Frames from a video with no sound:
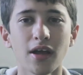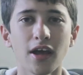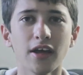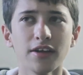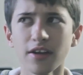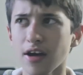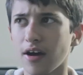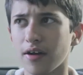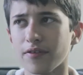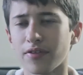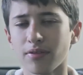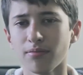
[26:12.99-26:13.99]
And yeah,
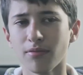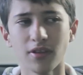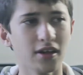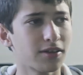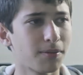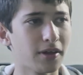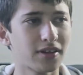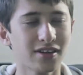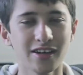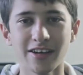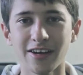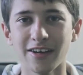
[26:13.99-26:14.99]
if that's
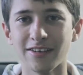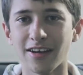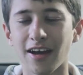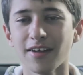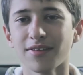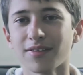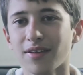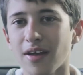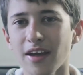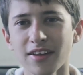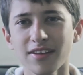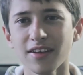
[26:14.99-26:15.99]
basically it, guys.
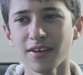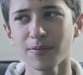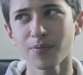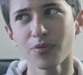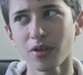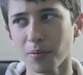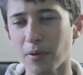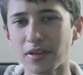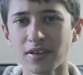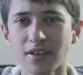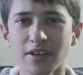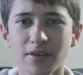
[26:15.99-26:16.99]
Editing,
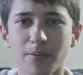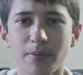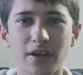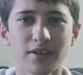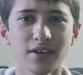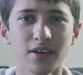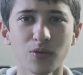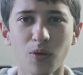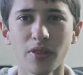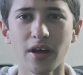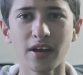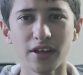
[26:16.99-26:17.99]
basically basic and
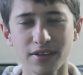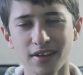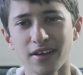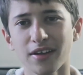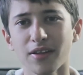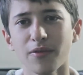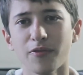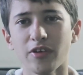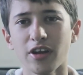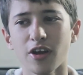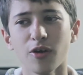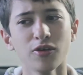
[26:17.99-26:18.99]
all that. I said it in the
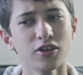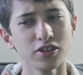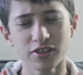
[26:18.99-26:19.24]
video.